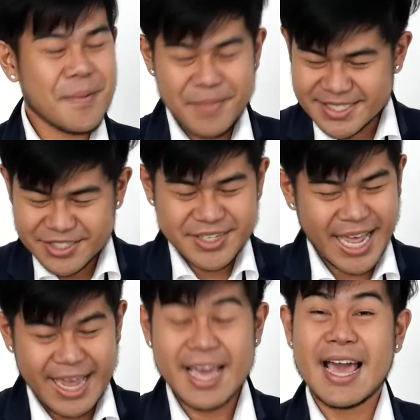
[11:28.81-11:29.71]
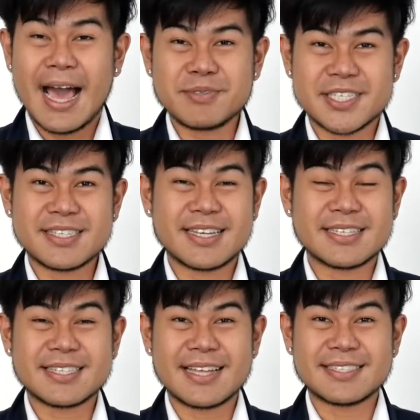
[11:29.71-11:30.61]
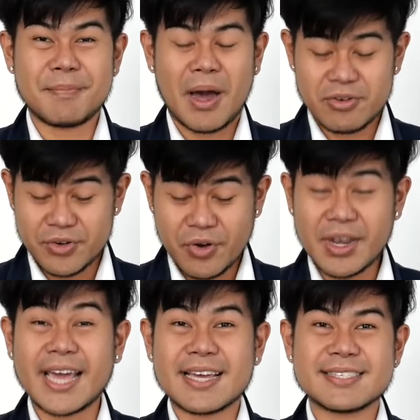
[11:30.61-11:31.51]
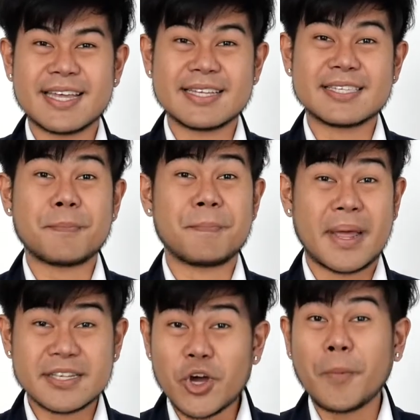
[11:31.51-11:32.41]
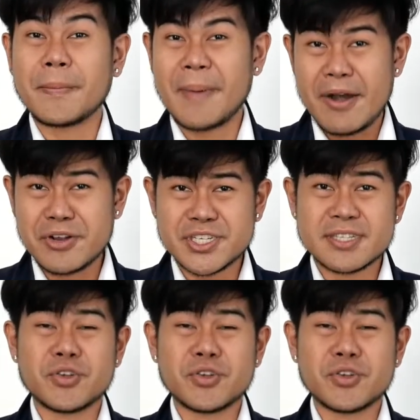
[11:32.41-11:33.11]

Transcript: But today, I'm just discuss about, like I said, this is mental preparation.